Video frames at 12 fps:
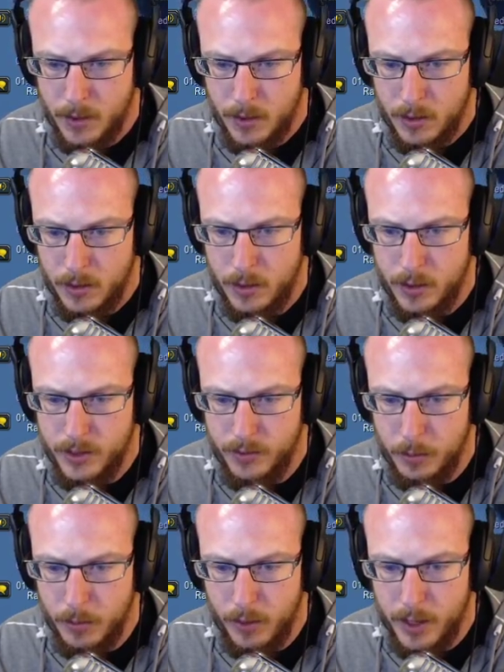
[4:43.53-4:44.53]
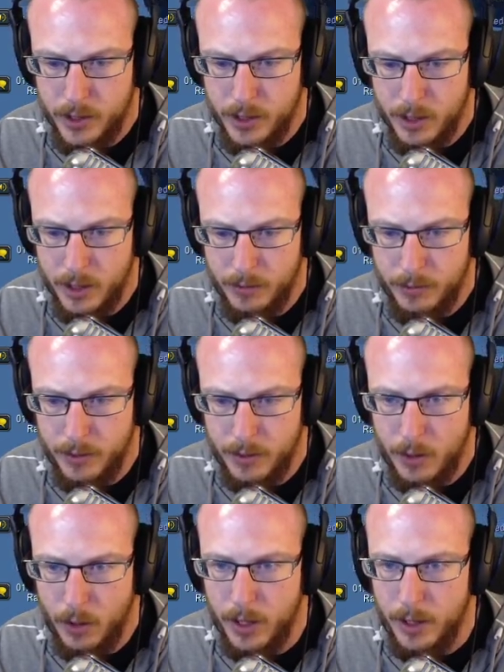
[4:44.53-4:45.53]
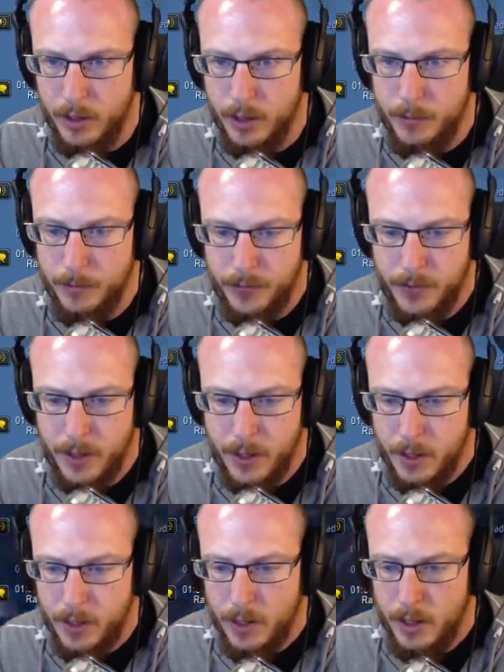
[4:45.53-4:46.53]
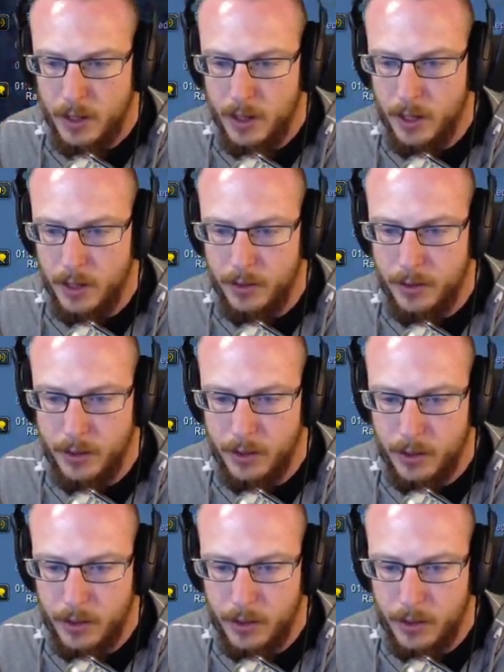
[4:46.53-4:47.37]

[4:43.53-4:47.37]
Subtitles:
Curse of Obliteration, if it... Okay, good. There.